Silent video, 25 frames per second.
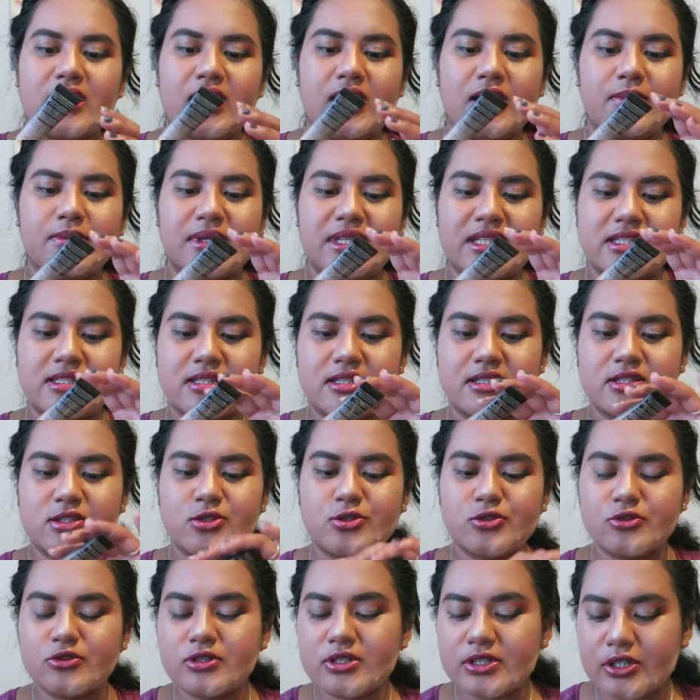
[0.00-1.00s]
It's a
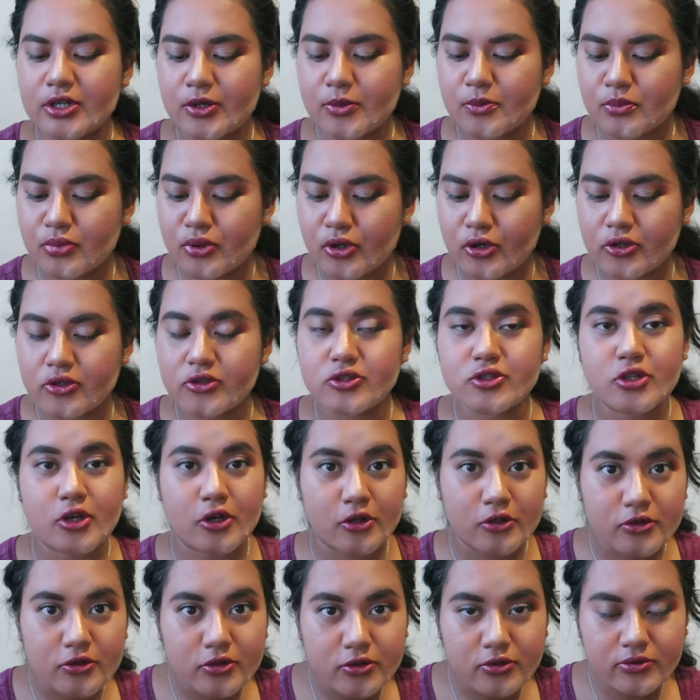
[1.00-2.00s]
Studio Pro
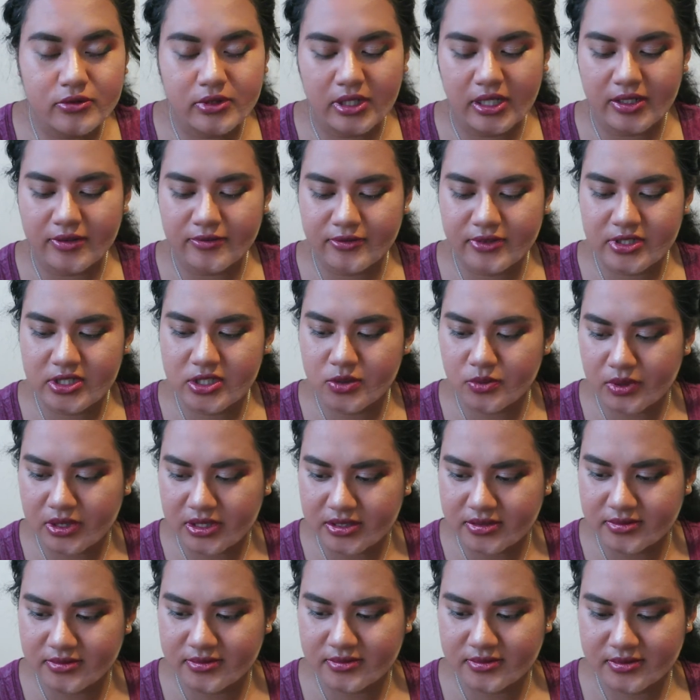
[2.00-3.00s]
Total Coverage
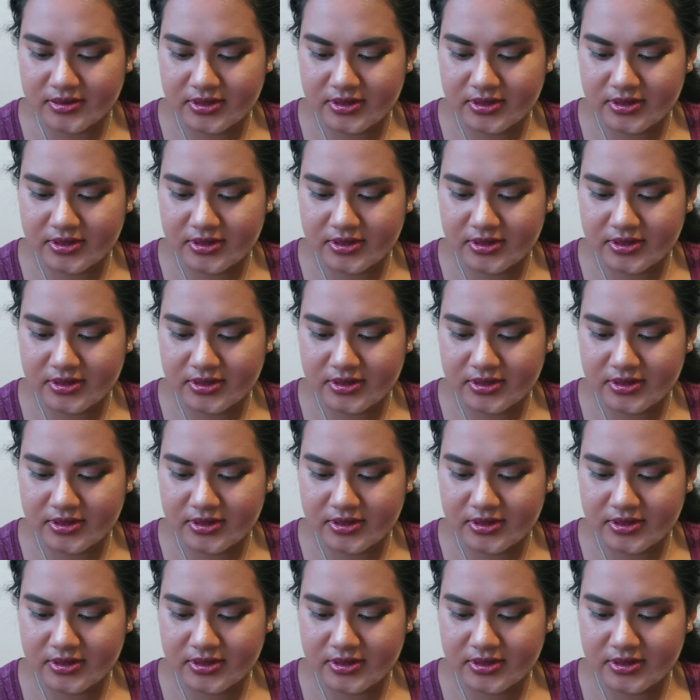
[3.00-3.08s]
one.